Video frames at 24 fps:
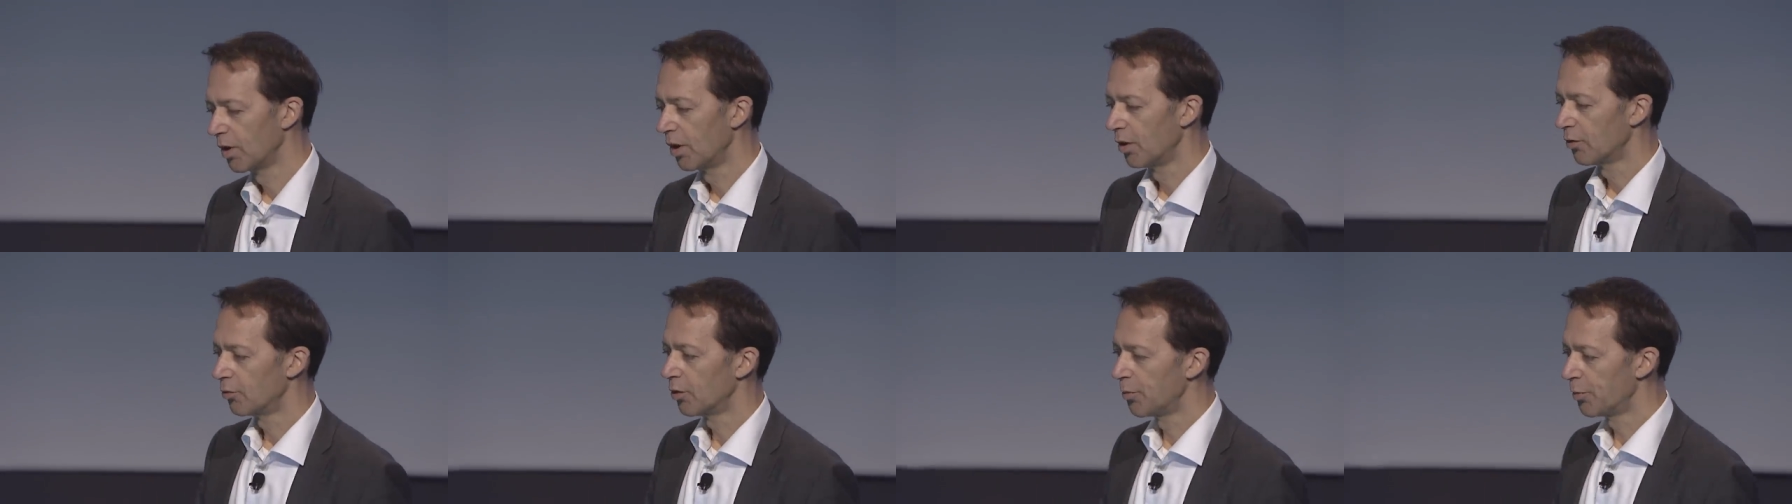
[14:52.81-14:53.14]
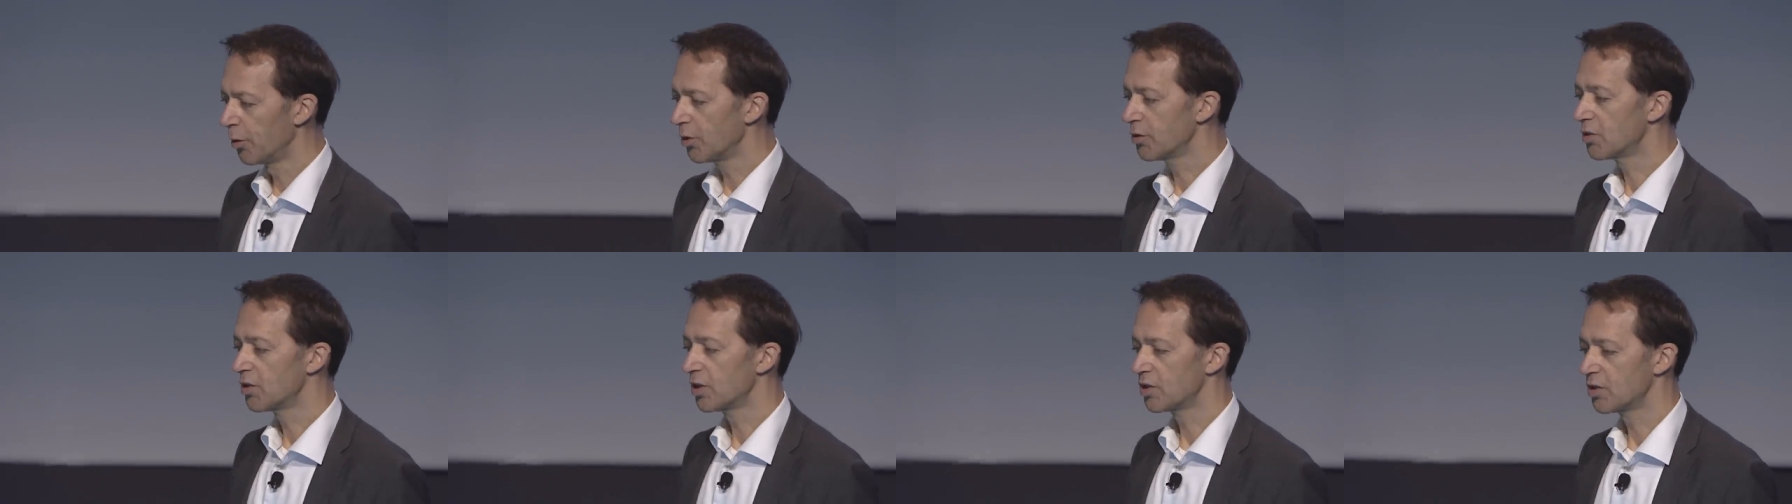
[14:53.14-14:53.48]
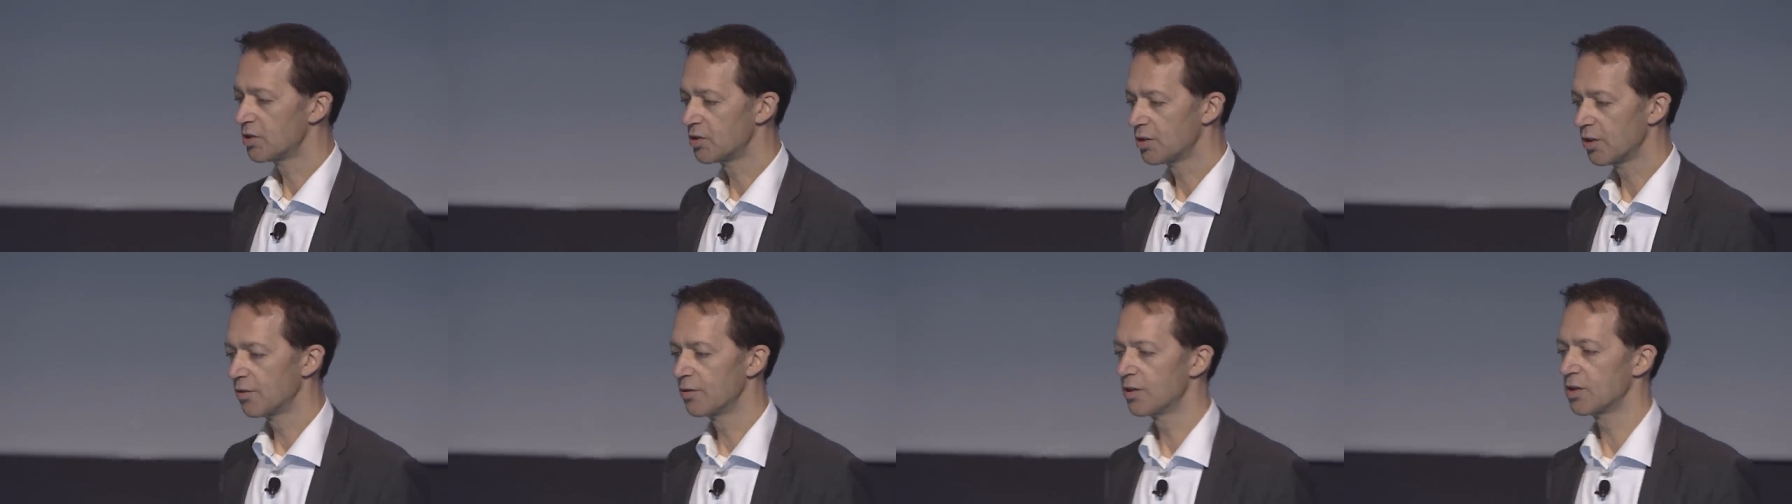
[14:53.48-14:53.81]
robotics
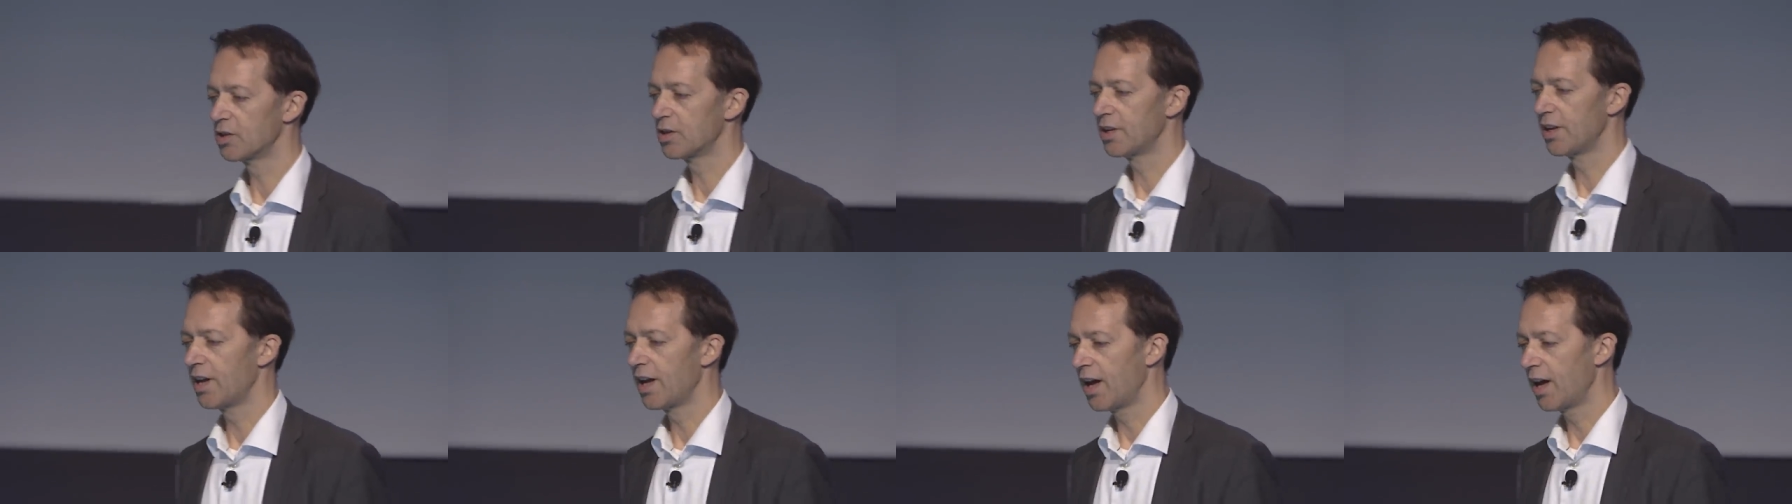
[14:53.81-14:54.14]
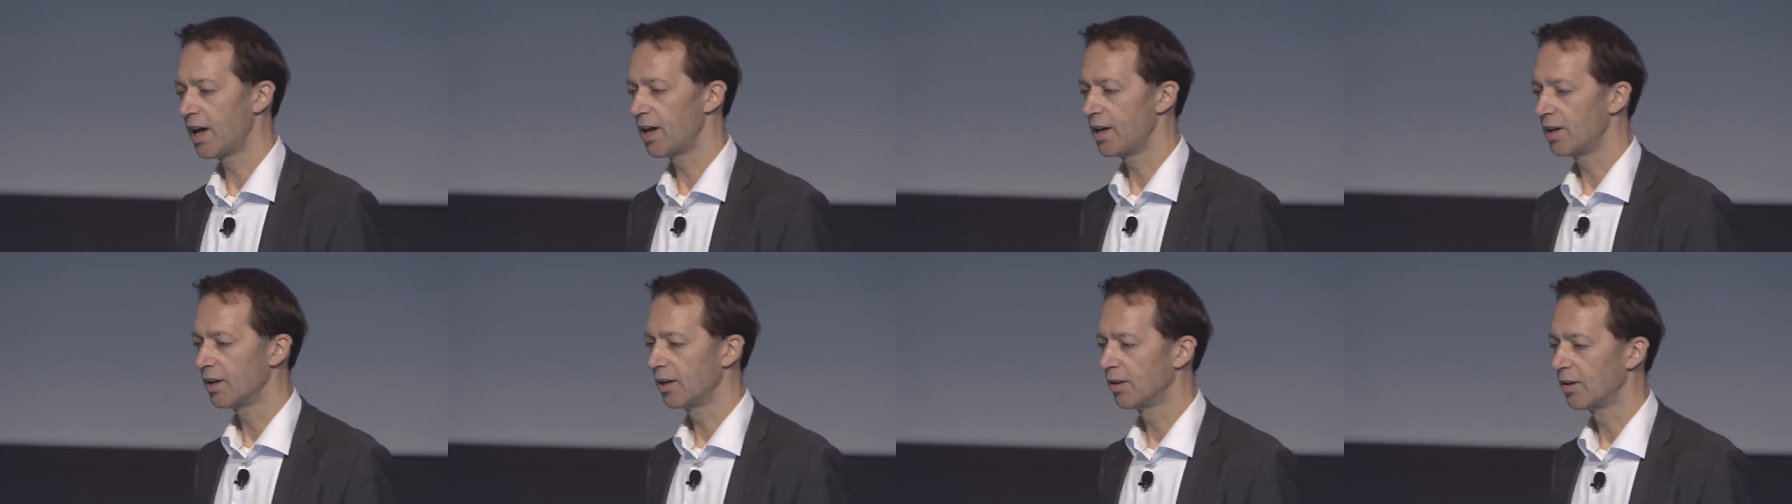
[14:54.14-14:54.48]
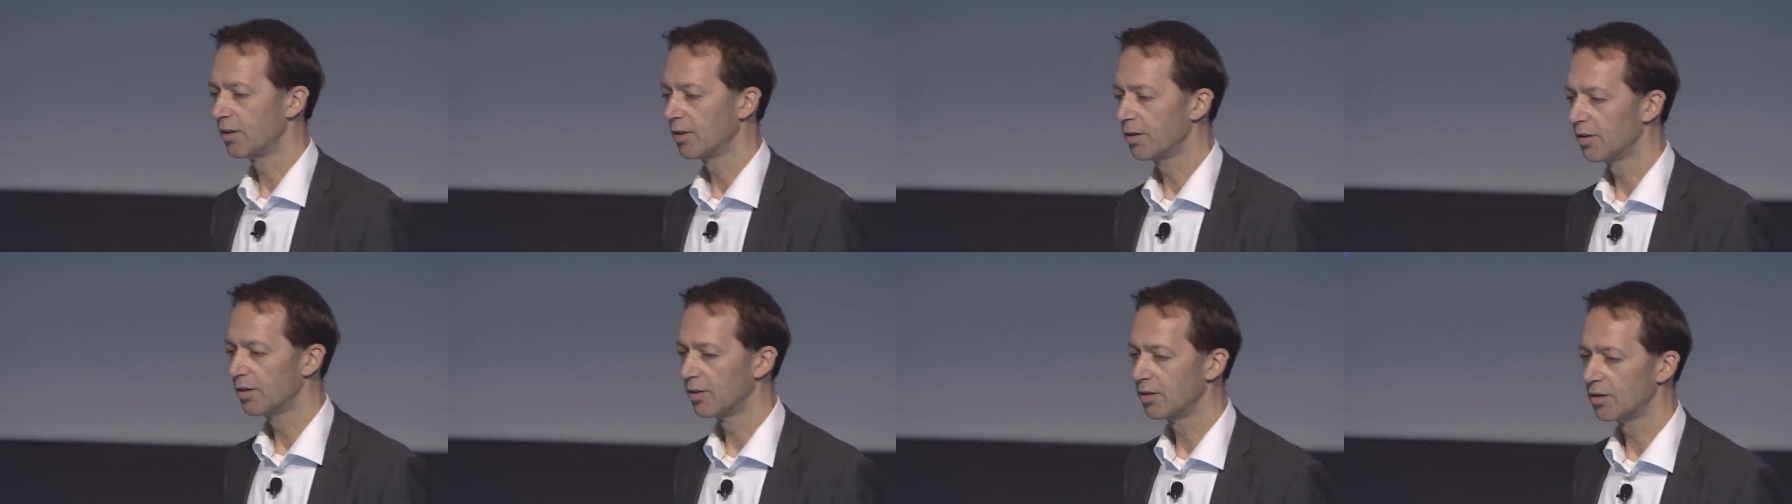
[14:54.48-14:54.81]
is obviously a
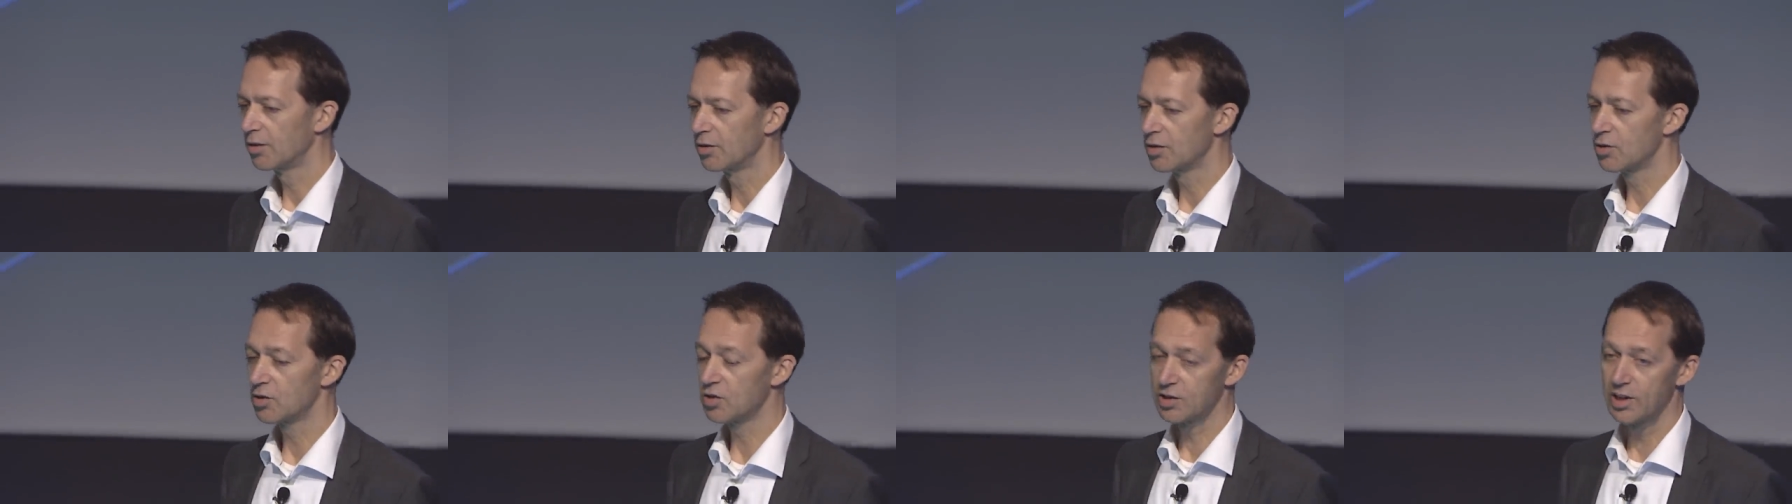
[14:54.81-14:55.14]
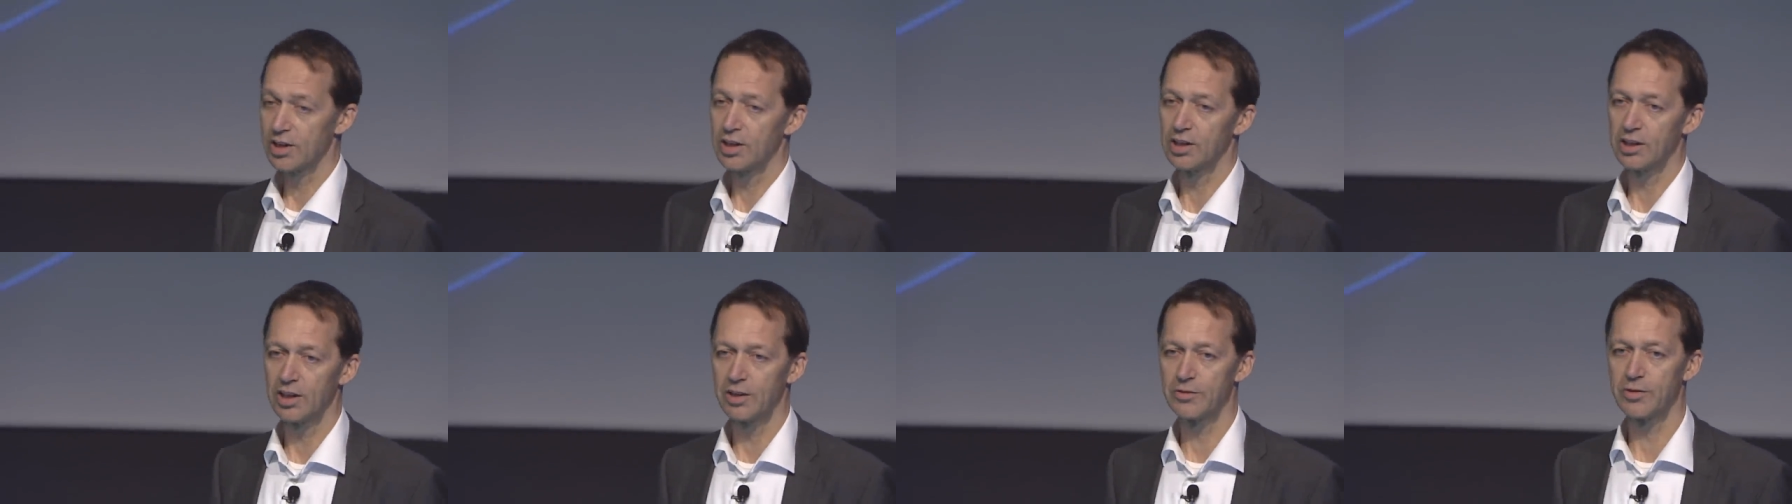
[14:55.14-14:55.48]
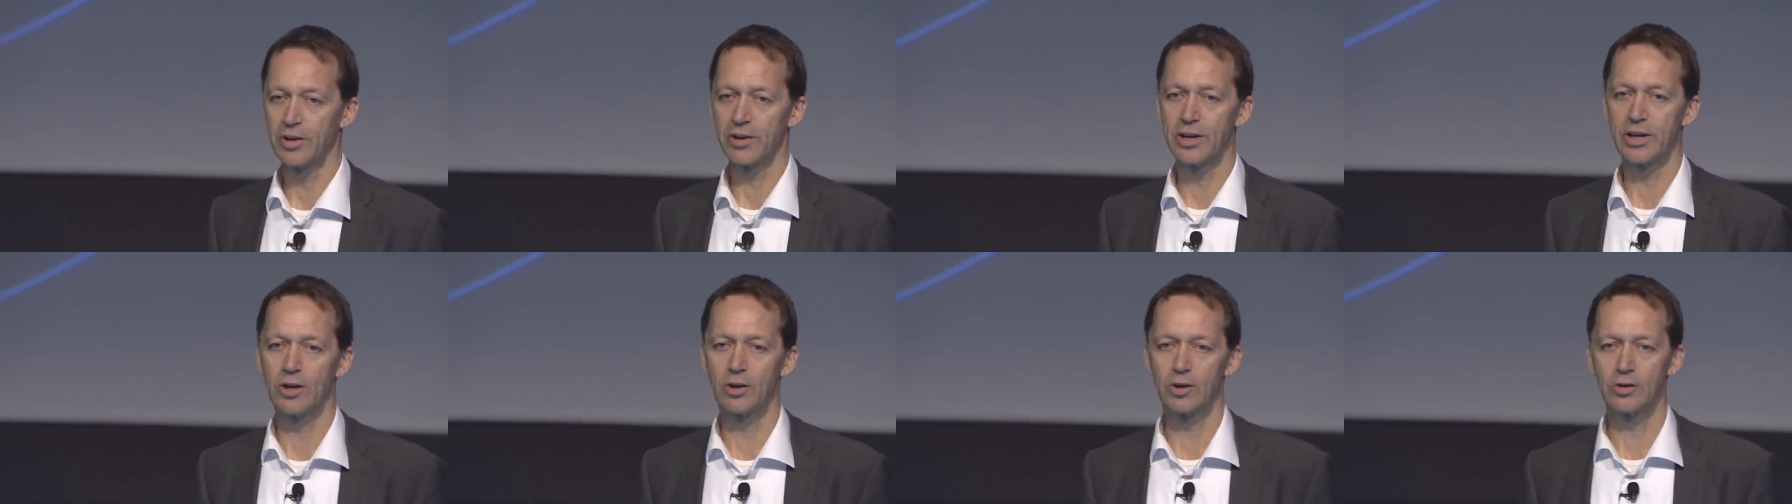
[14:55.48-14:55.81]
still a
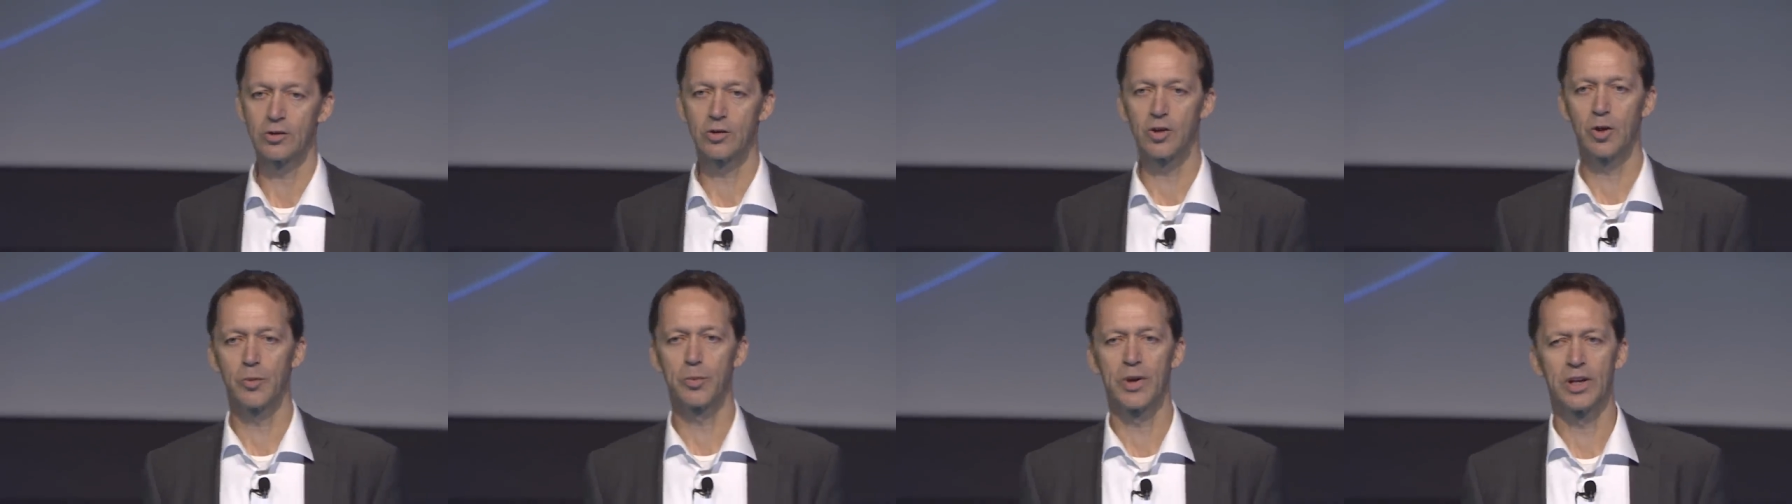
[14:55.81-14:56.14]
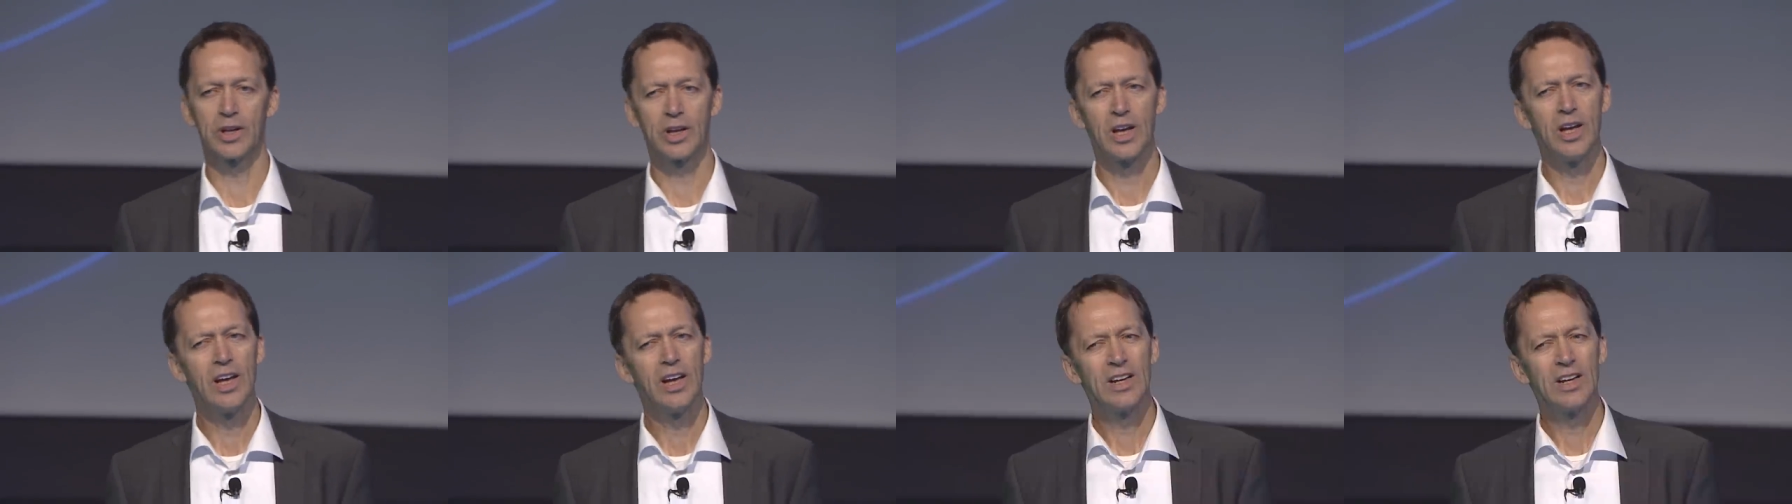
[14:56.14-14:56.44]
very hot topic.